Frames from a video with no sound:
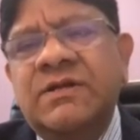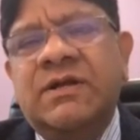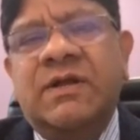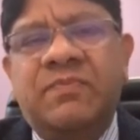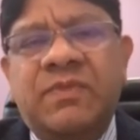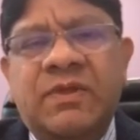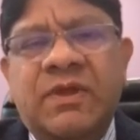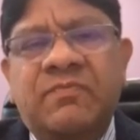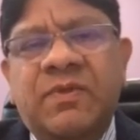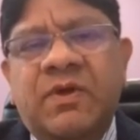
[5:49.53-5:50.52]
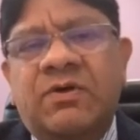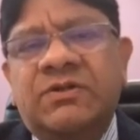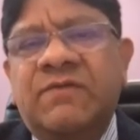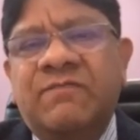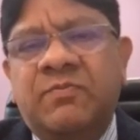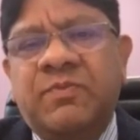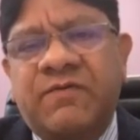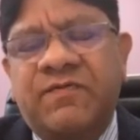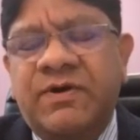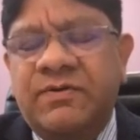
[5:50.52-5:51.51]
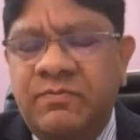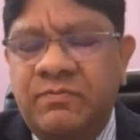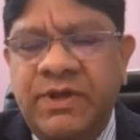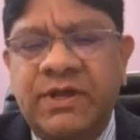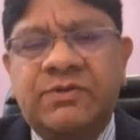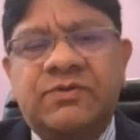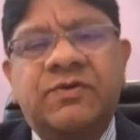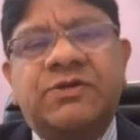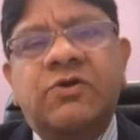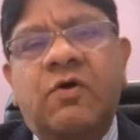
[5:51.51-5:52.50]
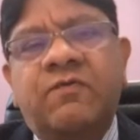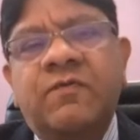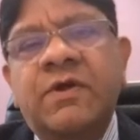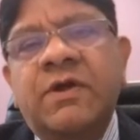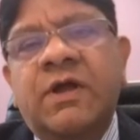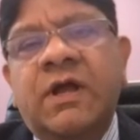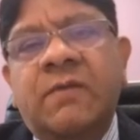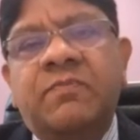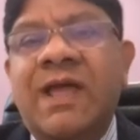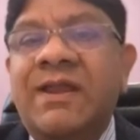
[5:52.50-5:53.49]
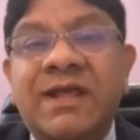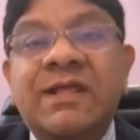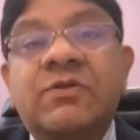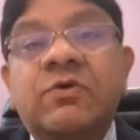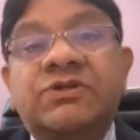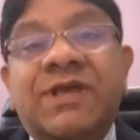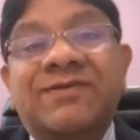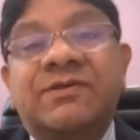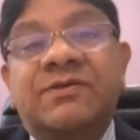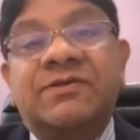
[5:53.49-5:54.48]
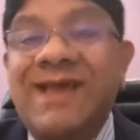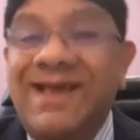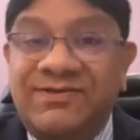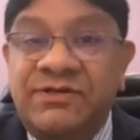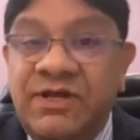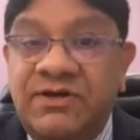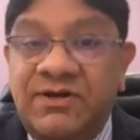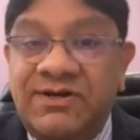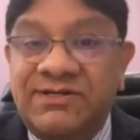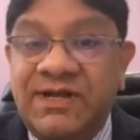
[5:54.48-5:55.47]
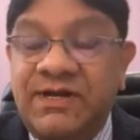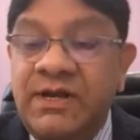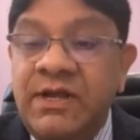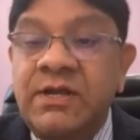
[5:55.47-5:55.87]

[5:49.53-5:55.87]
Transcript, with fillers: or they will prefer being switched off, and in those cases, yes, general anesthetic.